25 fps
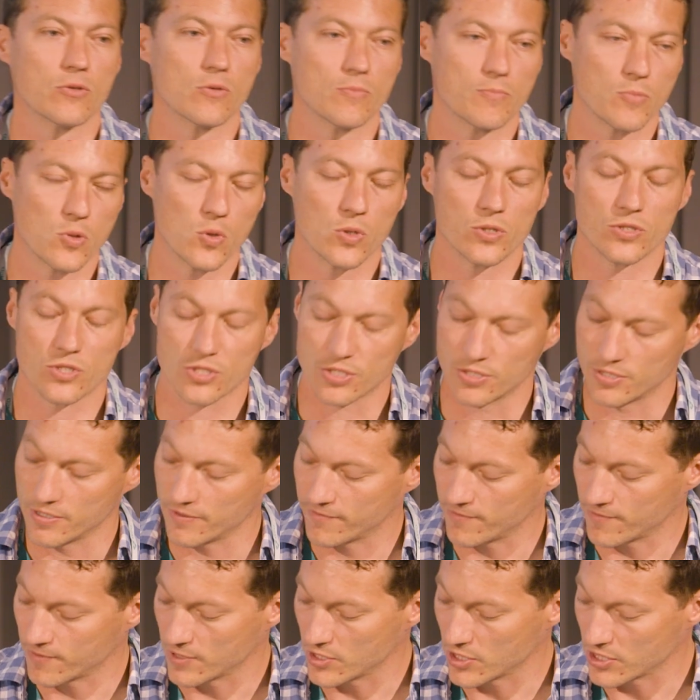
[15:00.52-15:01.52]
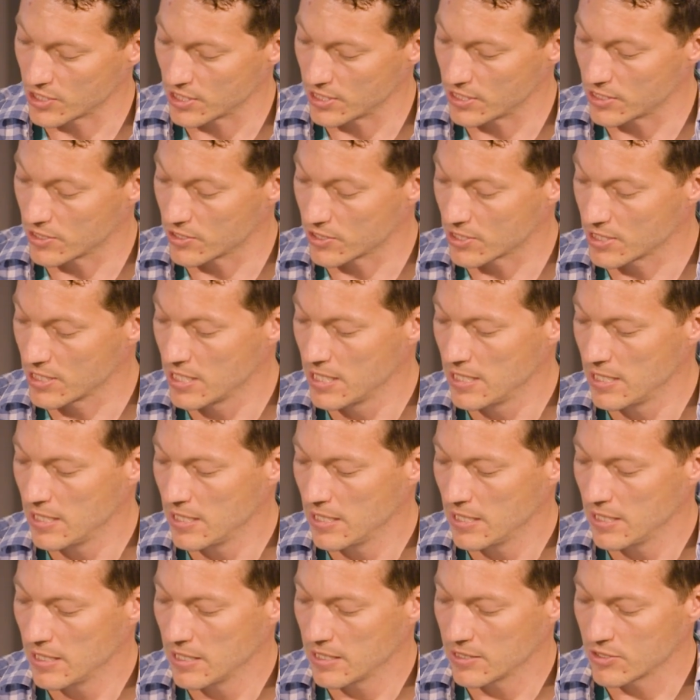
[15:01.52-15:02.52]
or points of differences,
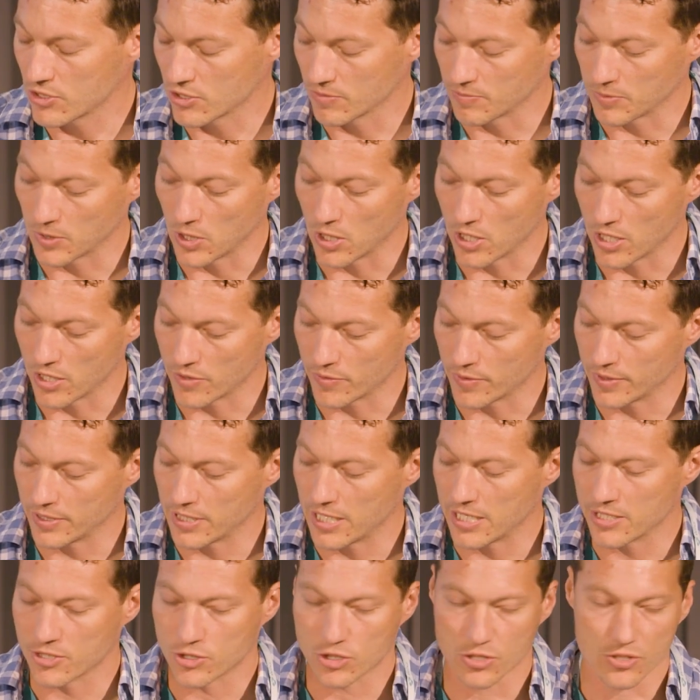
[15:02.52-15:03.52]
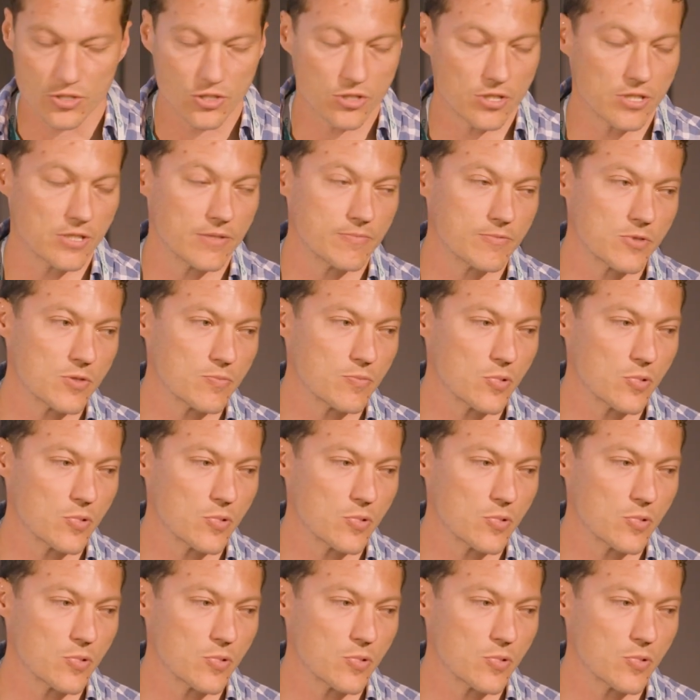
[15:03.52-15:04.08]
supplier relationships,